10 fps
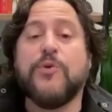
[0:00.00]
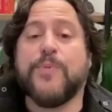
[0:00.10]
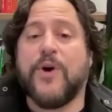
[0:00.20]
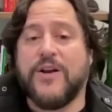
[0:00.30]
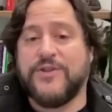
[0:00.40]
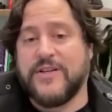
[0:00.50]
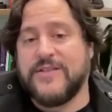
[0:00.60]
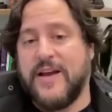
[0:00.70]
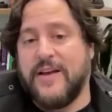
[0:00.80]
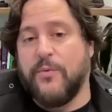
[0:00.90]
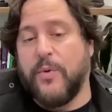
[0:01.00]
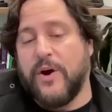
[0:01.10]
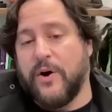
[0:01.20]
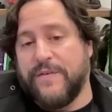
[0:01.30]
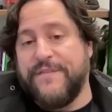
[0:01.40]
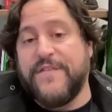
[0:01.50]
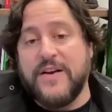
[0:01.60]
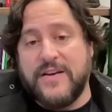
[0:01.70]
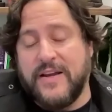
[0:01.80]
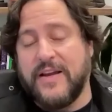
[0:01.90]
projects that we are
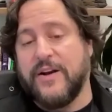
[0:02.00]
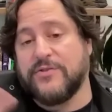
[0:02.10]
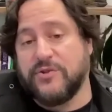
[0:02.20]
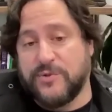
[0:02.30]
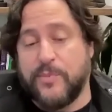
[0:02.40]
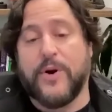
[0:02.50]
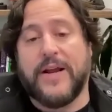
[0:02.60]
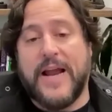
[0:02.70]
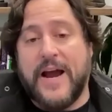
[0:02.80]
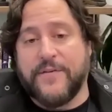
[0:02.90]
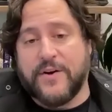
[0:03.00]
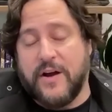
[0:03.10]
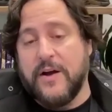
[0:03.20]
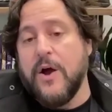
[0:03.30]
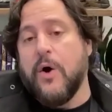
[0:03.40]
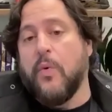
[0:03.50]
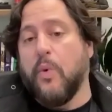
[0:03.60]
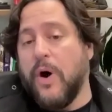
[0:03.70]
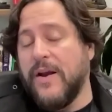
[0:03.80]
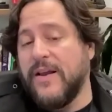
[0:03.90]
funding and also supporting in Africa.
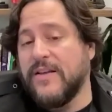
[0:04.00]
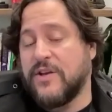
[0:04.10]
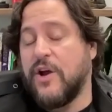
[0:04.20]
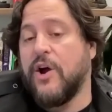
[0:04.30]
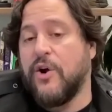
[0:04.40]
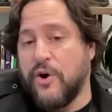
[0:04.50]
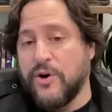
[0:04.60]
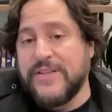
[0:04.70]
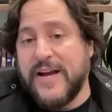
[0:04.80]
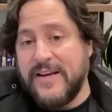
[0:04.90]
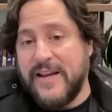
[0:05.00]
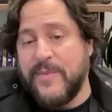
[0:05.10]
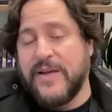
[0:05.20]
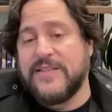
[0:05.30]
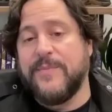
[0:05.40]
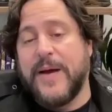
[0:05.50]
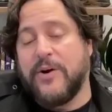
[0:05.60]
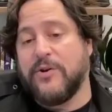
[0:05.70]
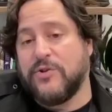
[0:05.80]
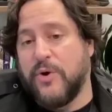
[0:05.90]
One is a herd dynamics and
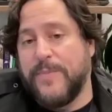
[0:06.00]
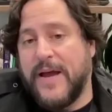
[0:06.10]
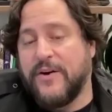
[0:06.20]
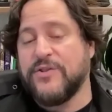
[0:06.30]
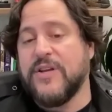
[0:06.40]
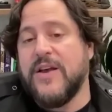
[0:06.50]
migratory patterns